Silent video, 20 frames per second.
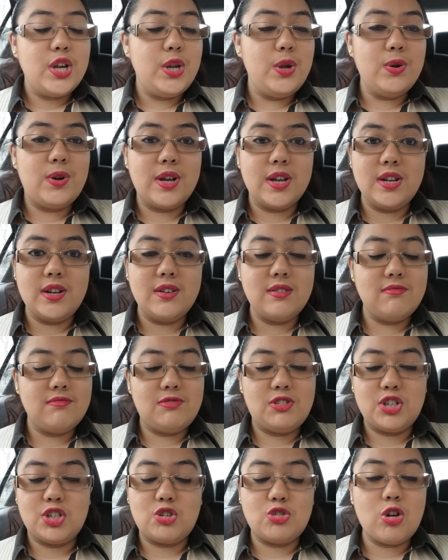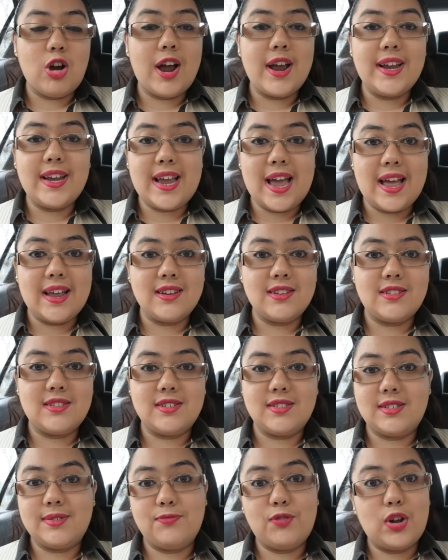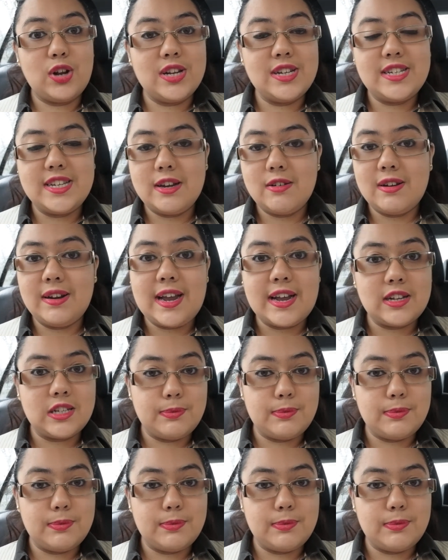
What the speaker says: you can just try and get some volunteering